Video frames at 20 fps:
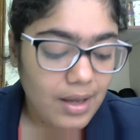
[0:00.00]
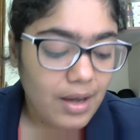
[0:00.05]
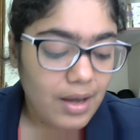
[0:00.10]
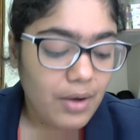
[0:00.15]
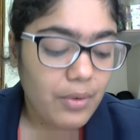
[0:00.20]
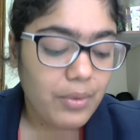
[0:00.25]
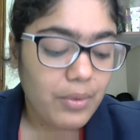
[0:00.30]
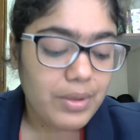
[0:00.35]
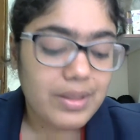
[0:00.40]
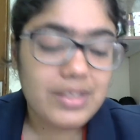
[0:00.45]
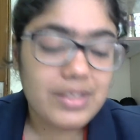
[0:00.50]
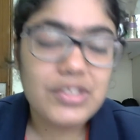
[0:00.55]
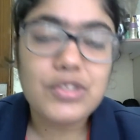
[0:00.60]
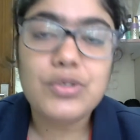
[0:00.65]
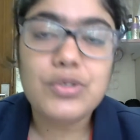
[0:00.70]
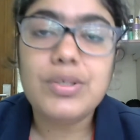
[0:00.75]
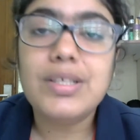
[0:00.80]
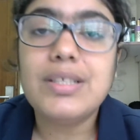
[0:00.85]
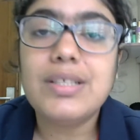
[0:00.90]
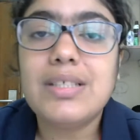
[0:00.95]
with
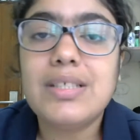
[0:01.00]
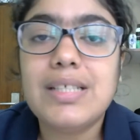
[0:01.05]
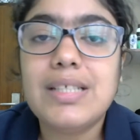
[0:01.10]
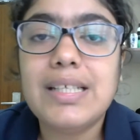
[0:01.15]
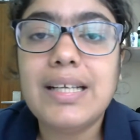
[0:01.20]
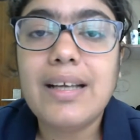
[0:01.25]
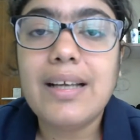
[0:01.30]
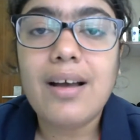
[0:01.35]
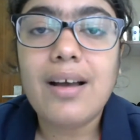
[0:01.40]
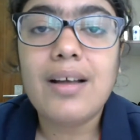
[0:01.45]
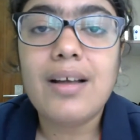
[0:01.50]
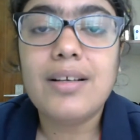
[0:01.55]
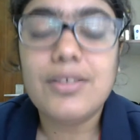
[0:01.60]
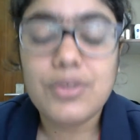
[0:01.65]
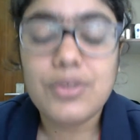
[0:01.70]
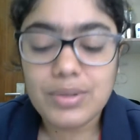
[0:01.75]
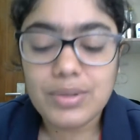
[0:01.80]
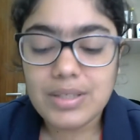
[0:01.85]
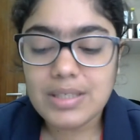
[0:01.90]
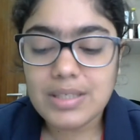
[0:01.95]
strict regard
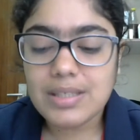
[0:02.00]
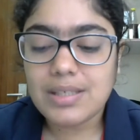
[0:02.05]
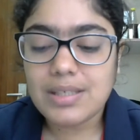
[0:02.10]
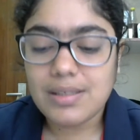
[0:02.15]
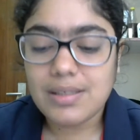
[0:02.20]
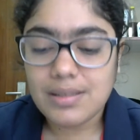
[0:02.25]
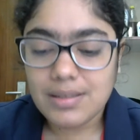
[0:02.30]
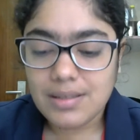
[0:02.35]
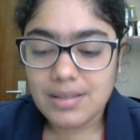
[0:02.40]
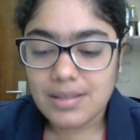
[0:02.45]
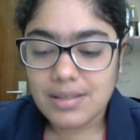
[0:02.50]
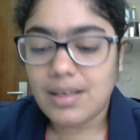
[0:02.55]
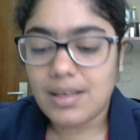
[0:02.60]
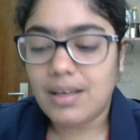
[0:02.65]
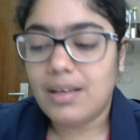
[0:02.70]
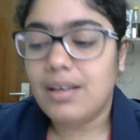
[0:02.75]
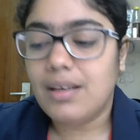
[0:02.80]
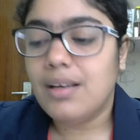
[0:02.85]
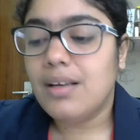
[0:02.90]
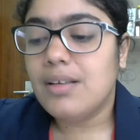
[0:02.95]
to
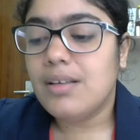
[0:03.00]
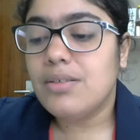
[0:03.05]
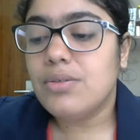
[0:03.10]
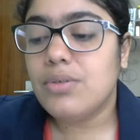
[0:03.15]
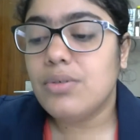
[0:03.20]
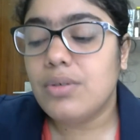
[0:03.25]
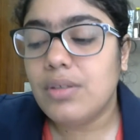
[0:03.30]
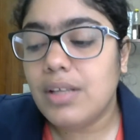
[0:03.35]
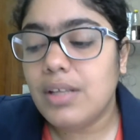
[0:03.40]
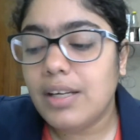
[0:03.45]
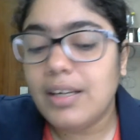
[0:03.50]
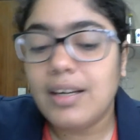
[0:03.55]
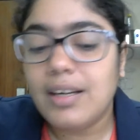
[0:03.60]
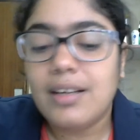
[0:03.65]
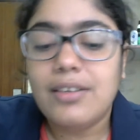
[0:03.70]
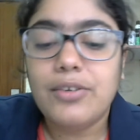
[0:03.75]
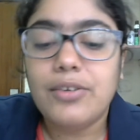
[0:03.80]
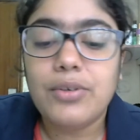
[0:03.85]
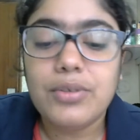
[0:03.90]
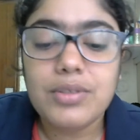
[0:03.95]
decency. So they
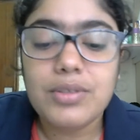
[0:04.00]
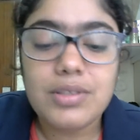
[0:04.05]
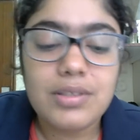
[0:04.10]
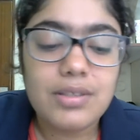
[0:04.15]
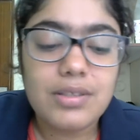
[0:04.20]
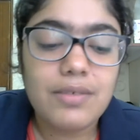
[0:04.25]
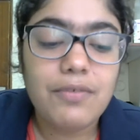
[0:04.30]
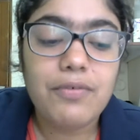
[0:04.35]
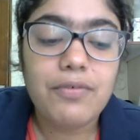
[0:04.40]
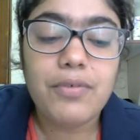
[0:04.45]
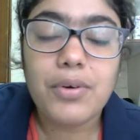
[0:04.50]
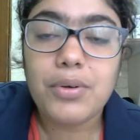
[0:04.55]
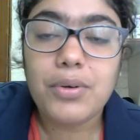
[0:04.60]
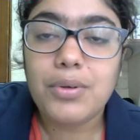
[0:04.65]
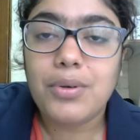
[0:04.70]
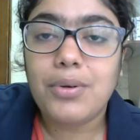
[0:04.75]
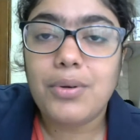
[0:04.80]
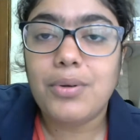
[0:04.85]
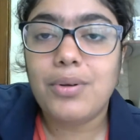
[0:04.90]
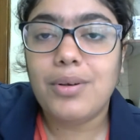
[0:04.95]
cannot
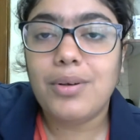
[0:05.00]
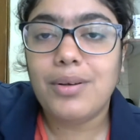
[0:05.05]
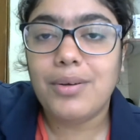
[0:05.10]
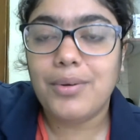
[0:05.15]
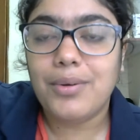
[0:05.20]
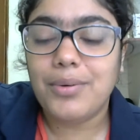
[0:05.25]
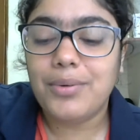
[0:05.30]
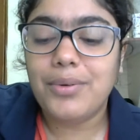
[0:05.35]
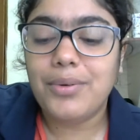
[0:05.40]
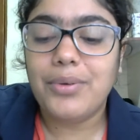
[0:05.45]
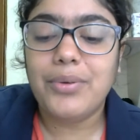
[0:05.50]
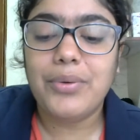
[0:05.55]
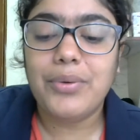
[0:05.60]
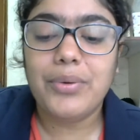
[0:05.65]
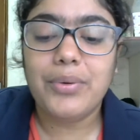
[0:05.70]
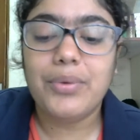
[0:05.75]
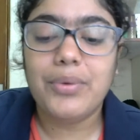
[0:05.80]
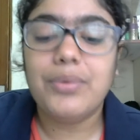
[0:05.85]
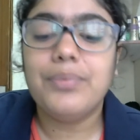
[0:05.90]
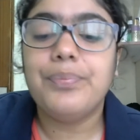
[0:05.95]
fondle
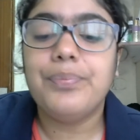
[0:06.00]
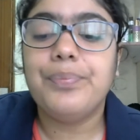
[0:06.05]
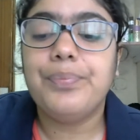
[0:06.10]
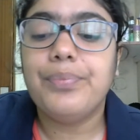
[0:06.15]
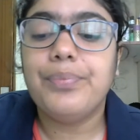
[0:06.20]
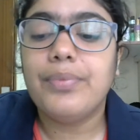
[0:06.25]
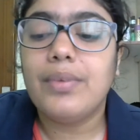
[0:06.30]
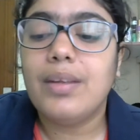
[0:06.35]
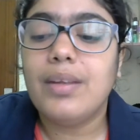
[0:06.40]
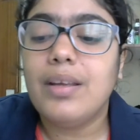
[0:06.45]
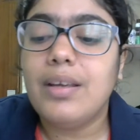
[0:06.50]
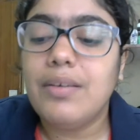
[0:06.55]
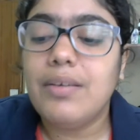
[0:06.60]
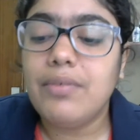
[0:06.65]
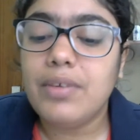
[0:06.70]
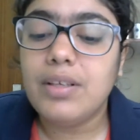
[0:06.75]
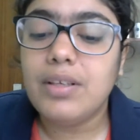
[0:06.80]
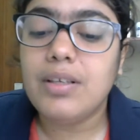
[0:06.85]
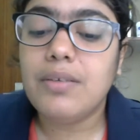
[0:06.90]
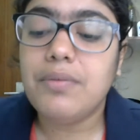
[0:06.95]
you,
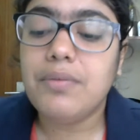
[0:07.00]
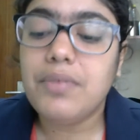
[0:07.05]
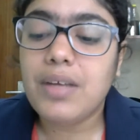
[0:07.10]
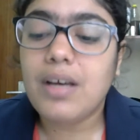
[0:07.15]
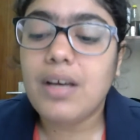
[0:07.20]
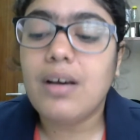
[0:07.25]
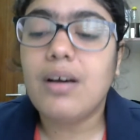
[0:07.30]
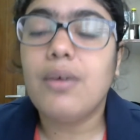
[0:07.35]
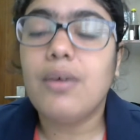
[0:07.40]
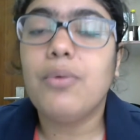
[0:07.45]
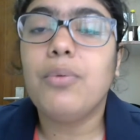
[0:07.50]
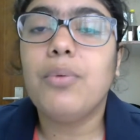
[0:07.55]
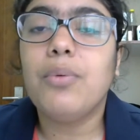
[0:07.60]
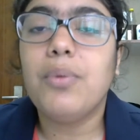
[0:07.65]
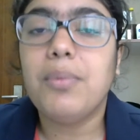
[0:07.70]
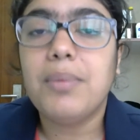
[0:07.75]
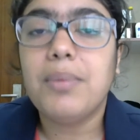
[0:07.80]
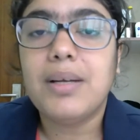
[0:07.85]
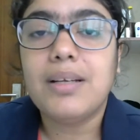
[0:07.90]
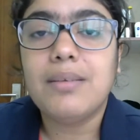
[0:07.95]
even if they are a
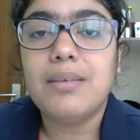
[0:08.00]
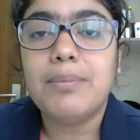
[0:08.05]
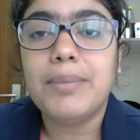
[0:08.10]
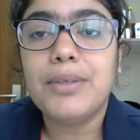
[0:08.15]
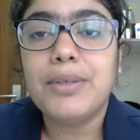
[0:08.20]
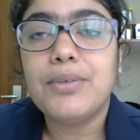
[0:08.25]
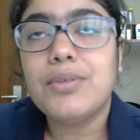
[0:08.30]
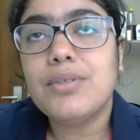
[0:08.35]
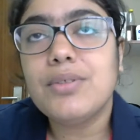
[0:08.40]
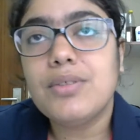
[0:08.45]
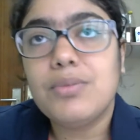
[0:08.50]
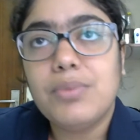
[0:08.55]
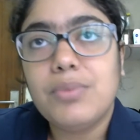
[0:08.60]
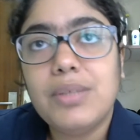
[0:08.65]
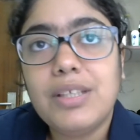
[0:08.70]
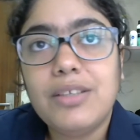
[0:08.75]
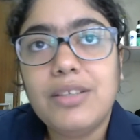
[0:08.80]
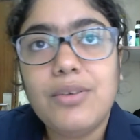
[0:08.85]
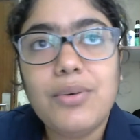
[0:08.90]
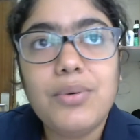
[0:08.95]
woman, because
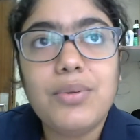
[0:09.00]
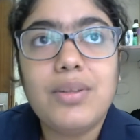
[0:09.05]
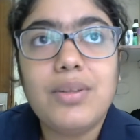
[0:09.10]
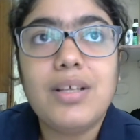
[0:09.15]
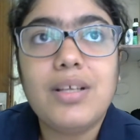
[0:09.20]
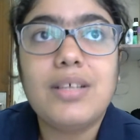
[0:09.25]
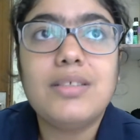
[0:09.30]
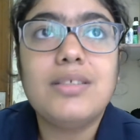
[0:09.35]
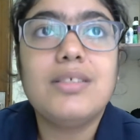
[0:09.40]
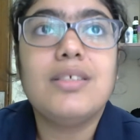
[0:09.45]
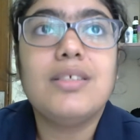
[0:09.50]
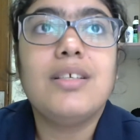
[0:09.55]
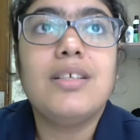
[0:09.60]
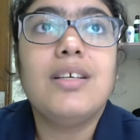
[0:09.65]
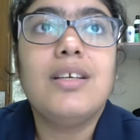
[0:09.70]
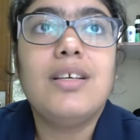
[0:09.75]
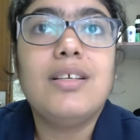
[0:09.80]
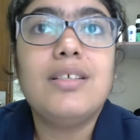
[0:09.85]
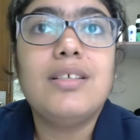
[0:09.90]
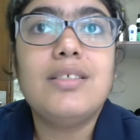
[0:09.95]
we know that
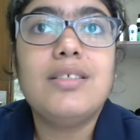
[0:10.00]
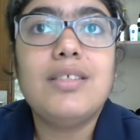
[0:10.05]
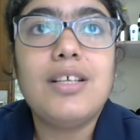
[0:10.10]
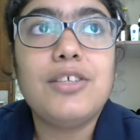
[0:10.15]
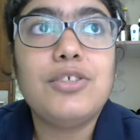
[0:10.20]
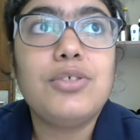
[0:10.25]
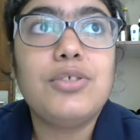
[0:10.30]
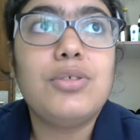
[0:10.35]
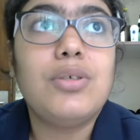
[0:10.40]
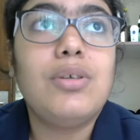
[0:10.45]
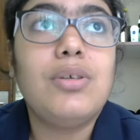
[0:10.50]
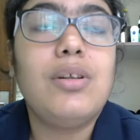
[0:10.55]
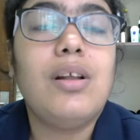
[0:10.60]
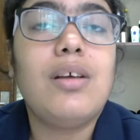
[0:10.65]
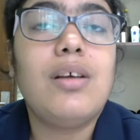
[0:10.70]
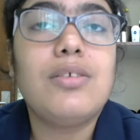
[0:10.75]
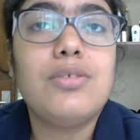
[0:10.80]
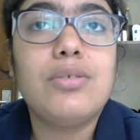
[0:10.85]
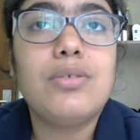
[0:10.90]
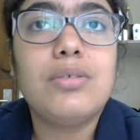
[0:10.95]
sexual
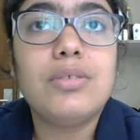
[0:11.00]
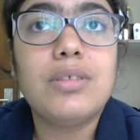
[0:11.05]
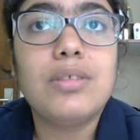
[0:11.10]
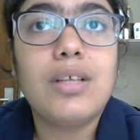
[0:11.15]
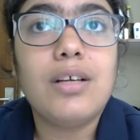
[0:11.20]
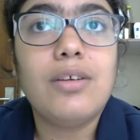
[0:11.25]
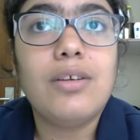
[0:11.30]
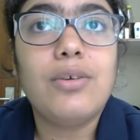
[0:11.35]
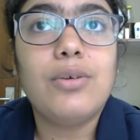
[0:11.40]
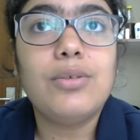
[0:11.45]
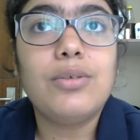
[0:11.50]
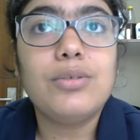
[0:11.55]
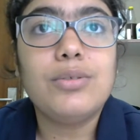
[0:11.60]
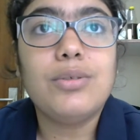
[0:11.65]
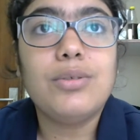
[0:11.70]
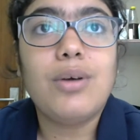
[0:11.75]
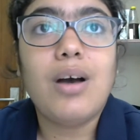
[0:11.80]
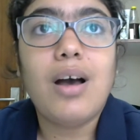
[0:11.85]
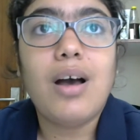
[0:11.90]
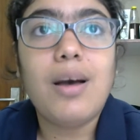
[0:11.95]
assault can
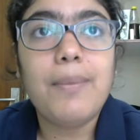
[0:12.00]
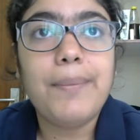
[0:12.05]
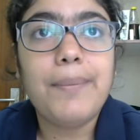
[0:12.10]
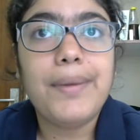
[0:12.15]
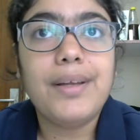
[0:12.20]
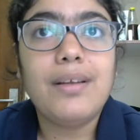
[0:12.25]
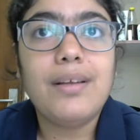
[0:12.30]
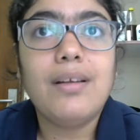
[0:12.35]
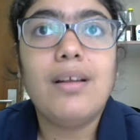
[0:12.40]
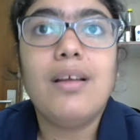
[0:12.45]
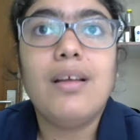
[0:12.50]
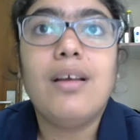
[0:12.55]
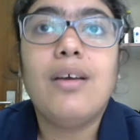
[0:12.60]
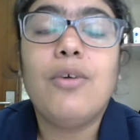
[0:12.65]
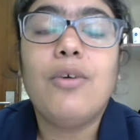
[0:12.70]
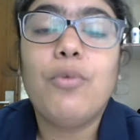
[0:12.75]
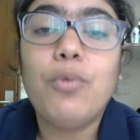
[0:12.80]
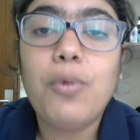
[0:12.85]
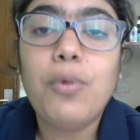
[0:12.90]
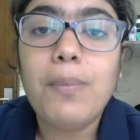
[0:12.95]
also happen
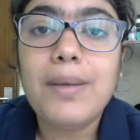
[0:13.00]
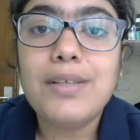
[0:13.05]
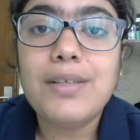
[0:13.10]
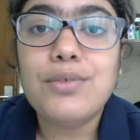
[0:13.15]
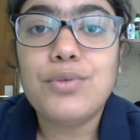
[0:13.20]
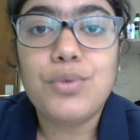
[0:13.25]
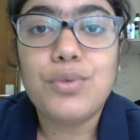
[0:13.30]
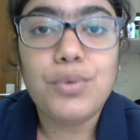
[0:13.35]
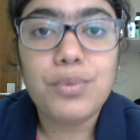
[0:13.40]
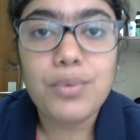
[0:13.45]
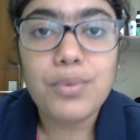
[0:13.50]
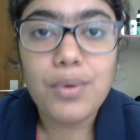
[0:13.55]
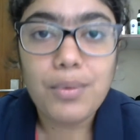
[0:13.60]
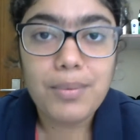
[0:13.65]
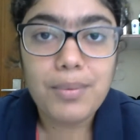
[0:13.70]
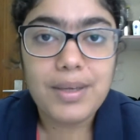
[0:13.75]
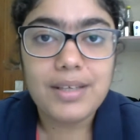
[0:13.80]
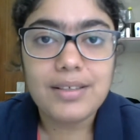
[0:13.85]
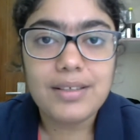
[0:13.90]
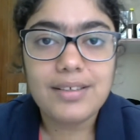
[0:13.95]
woman to
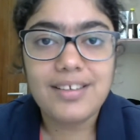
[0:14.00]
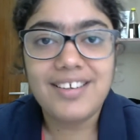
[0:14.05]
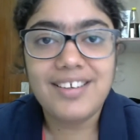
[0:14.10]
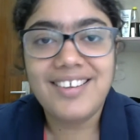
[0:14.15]
woman.